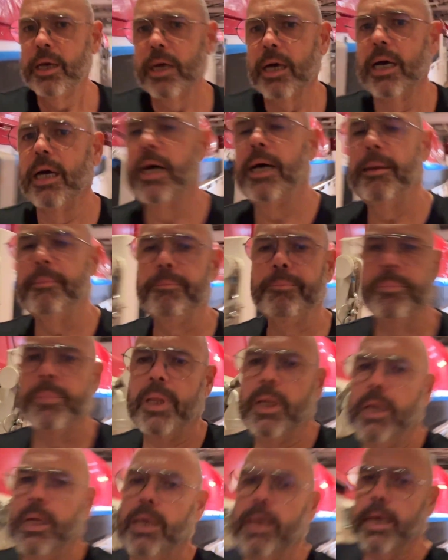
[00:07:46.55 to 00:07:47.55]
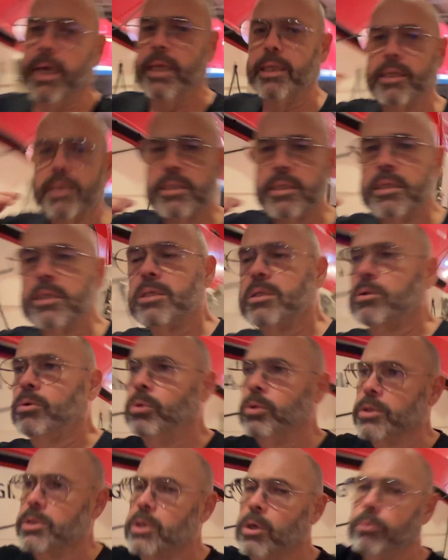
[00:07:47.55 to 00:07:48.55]
And this is
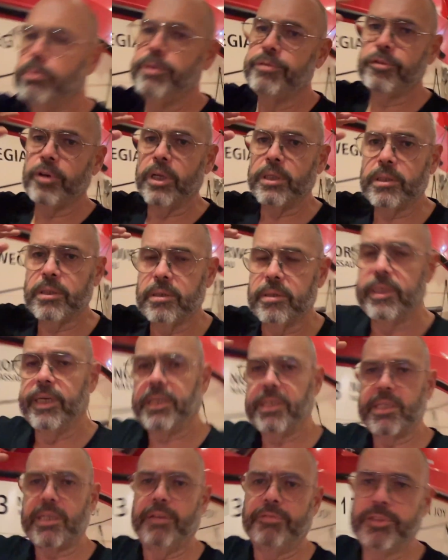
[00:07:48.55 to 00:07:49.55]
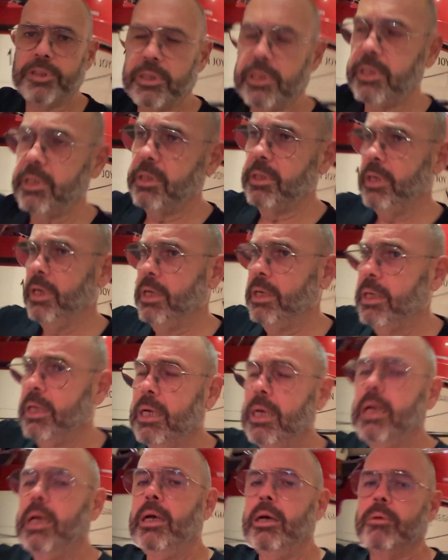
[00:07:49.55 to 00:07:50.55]
cool. So we've got deck 17,
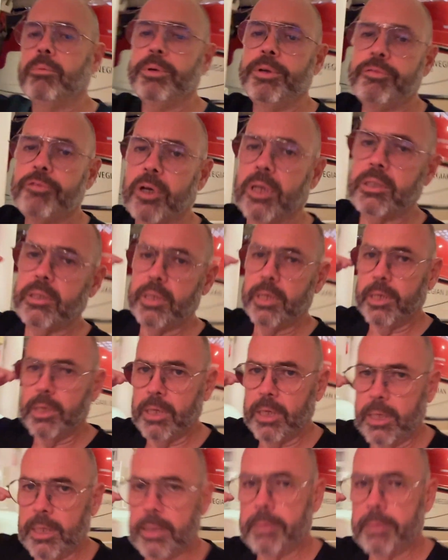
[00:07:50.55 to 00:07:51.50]
we've got then